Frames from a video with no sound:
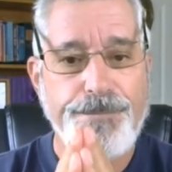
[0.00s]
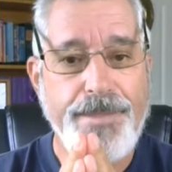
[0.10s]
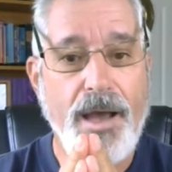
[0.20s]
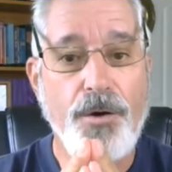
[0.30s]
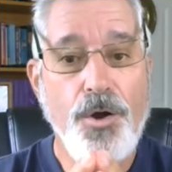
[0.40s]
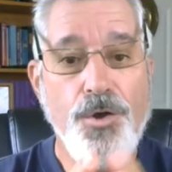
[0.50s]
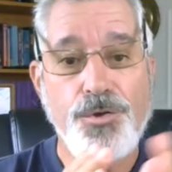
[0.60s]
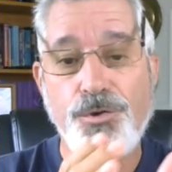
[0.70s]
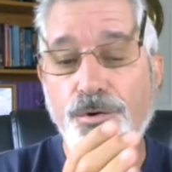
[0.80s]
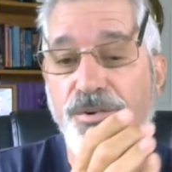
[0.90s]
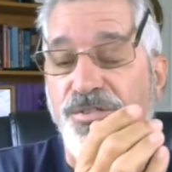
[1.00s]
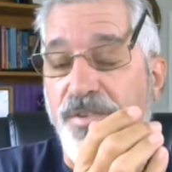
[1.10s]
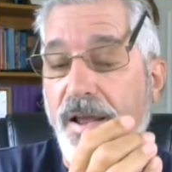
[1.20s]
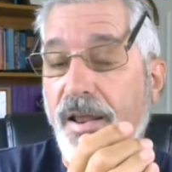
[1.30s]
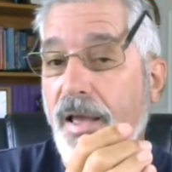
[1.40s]
Now, you're
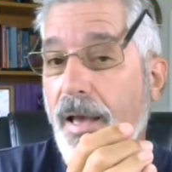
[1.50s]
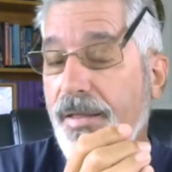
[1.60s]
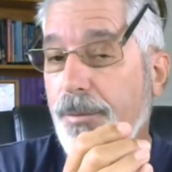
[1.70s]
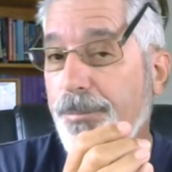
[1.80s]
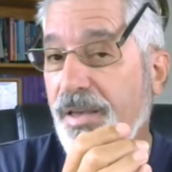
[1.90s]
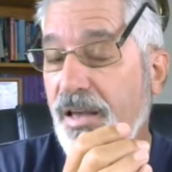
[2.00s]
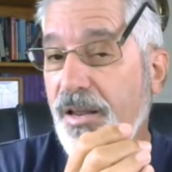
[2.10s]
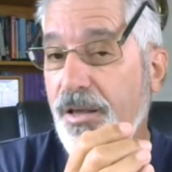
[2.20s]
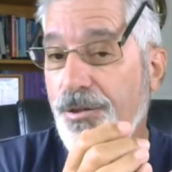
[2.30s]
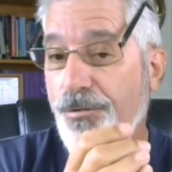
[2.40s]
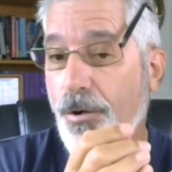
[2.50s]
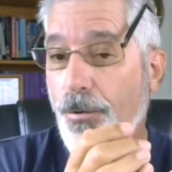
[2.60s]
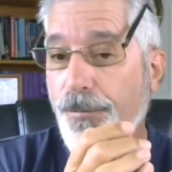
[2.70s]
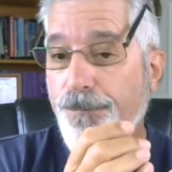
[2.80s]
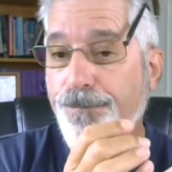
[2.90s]
standing at the beginning of the
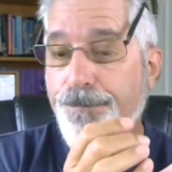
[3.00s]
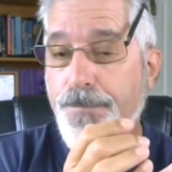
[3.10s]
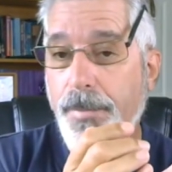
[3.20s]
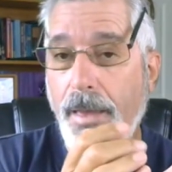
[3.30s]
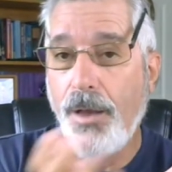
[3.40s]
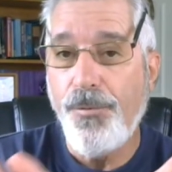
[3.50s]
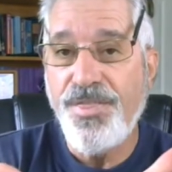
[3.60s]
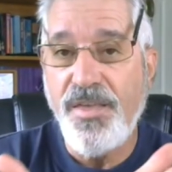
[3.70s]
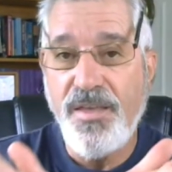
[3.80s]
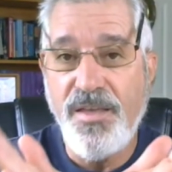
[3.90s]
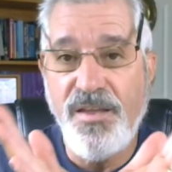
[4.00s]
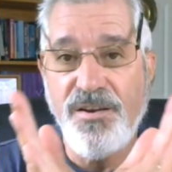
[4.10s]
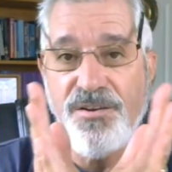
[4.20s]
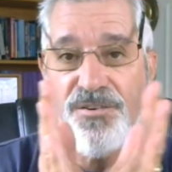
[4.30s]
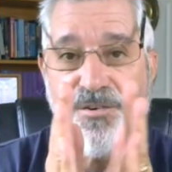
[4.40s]
road, and when the
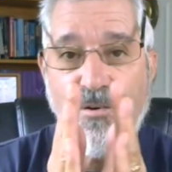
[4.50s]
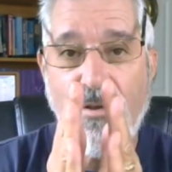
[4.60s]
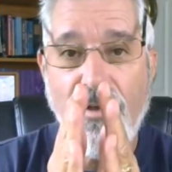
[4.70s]
hinge